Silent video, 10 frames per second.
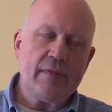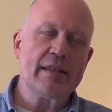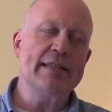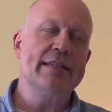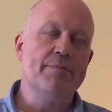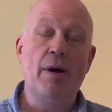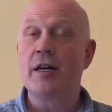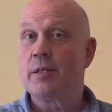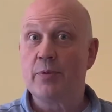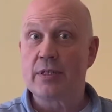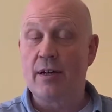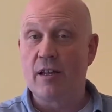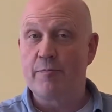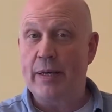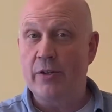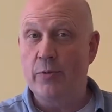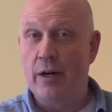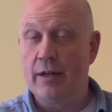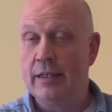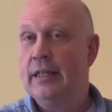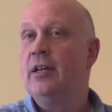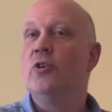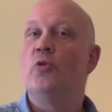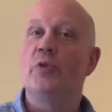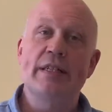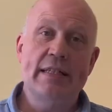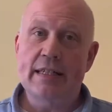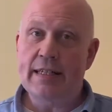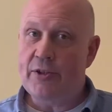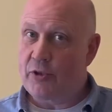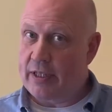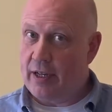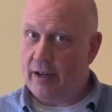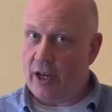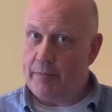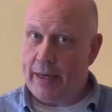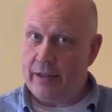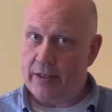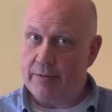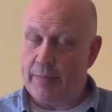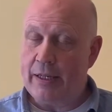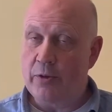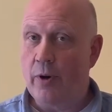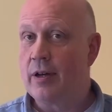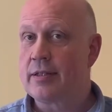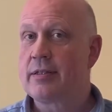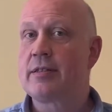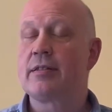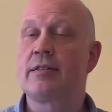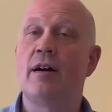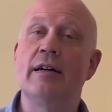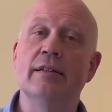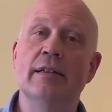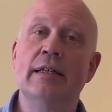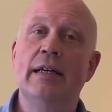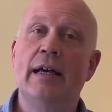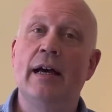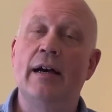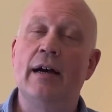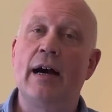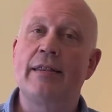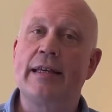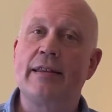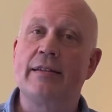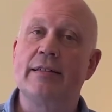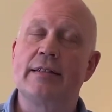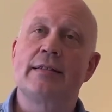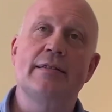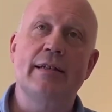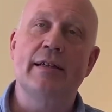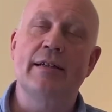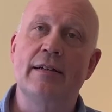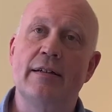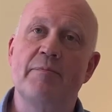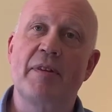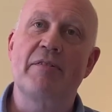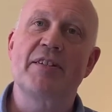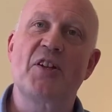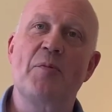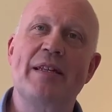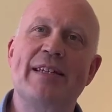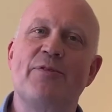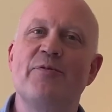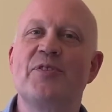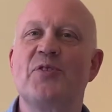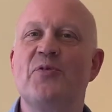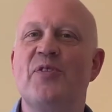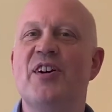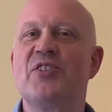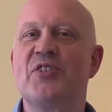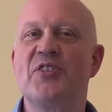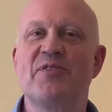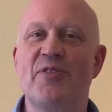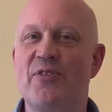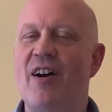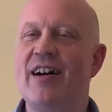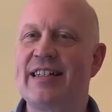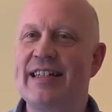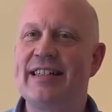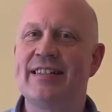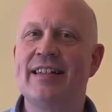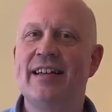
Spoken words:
this is a Marlborough style of Pinot Noir or this is a Central Otago Pinot Noir style. I think that there are so many different sort of versions, varieties,